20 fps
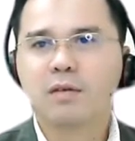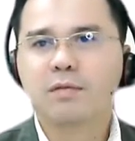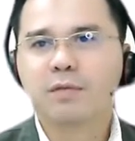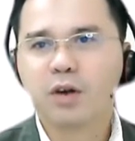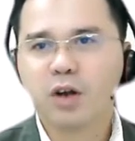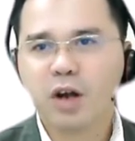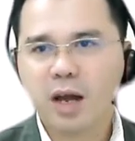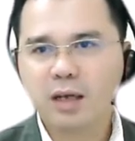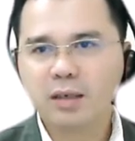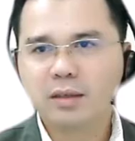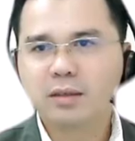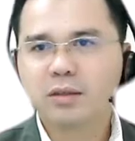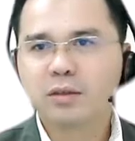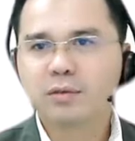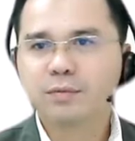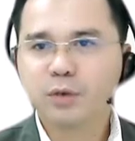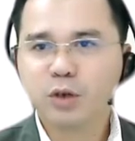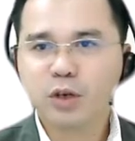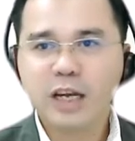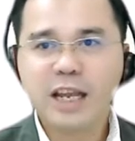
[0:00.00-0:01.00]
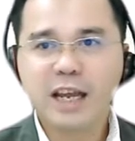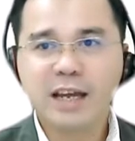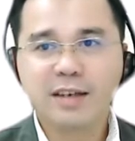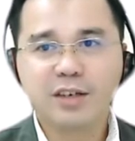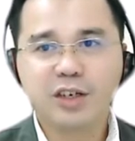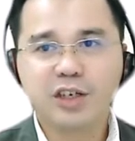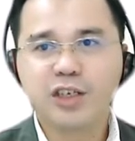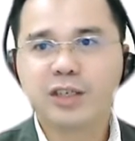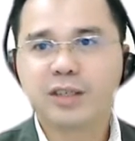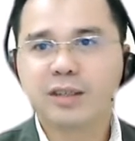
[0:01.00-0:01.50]
For us to fully
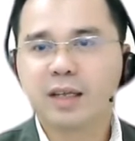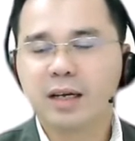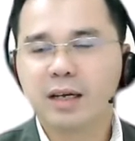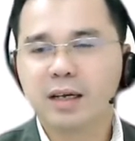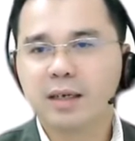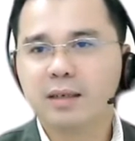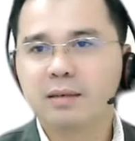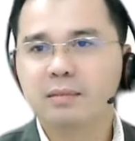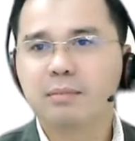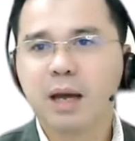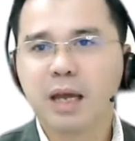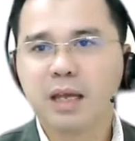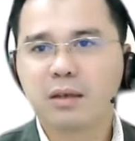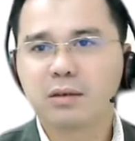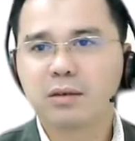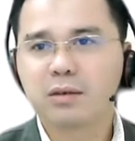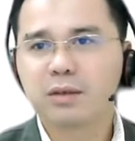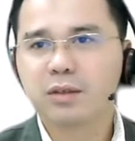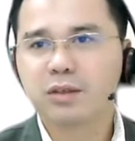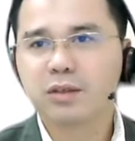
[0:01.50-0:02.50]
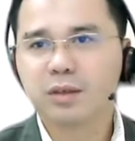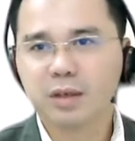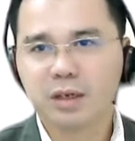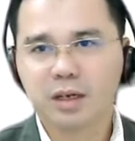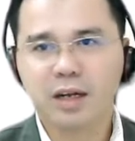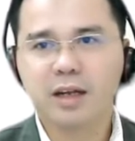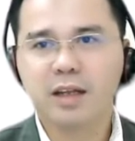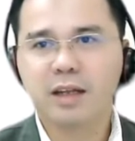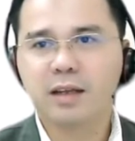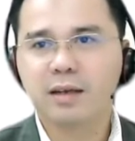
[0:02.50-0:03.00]
understand Bi-chronous
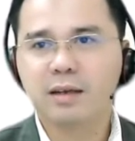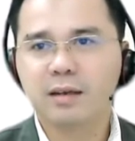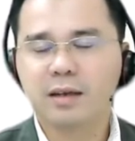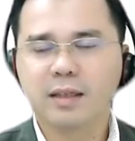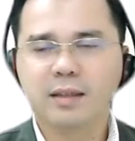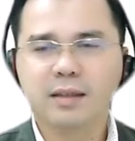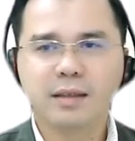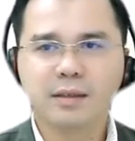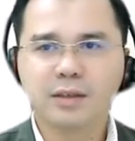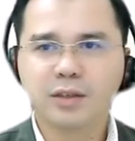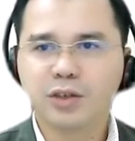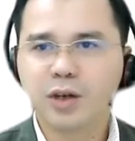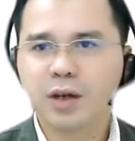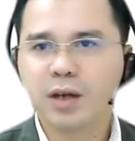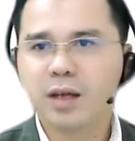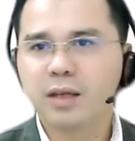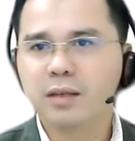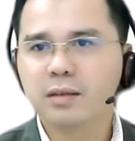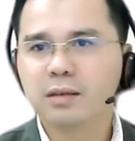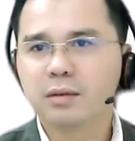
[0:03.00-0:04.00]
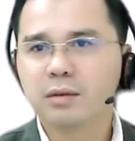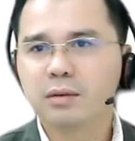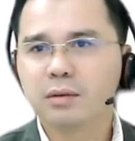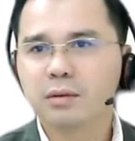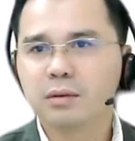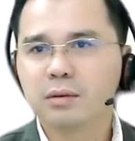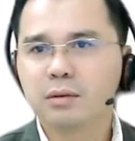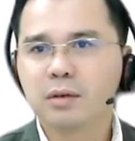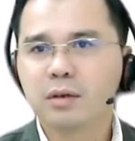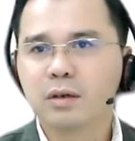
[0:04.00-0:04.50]
learning, let us try
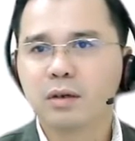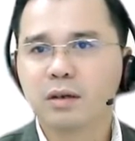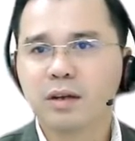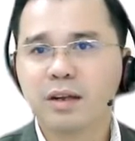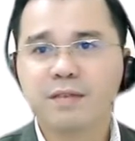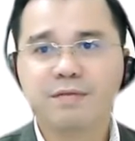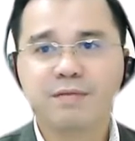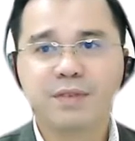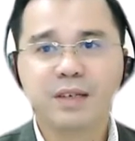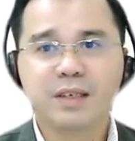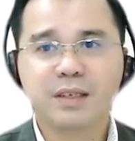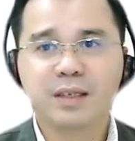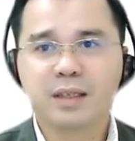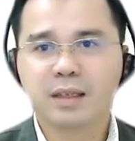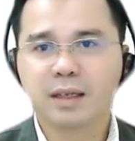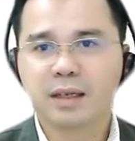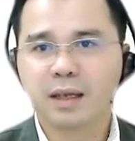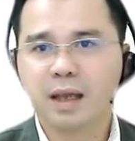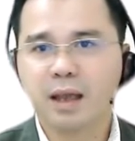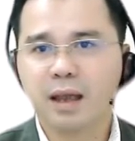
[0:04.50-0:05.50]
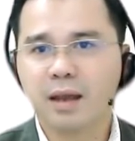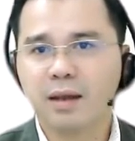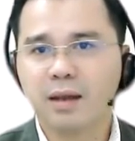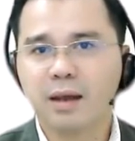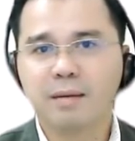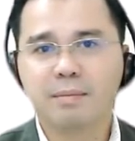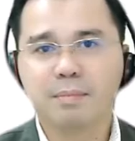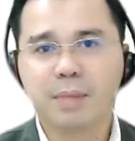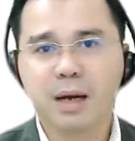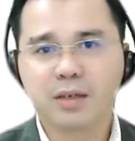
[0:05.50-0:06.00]
to revisit again
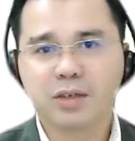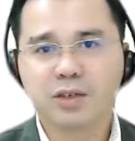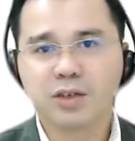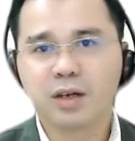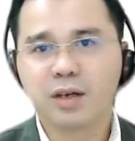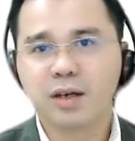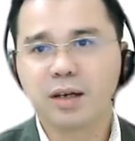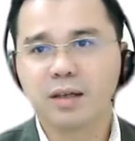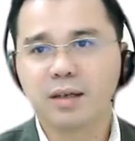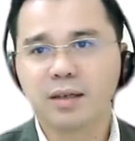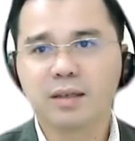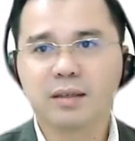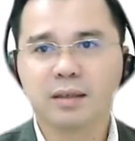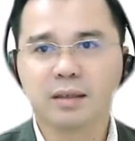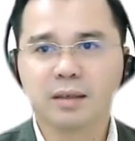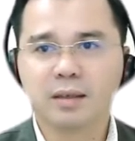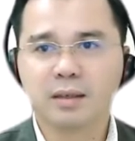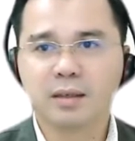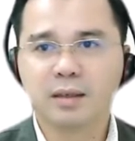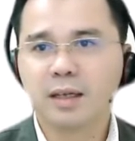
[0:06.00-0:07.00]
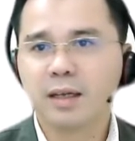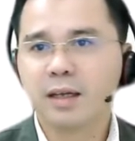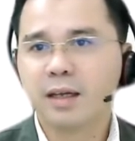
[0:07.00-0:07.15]
and backtrack a little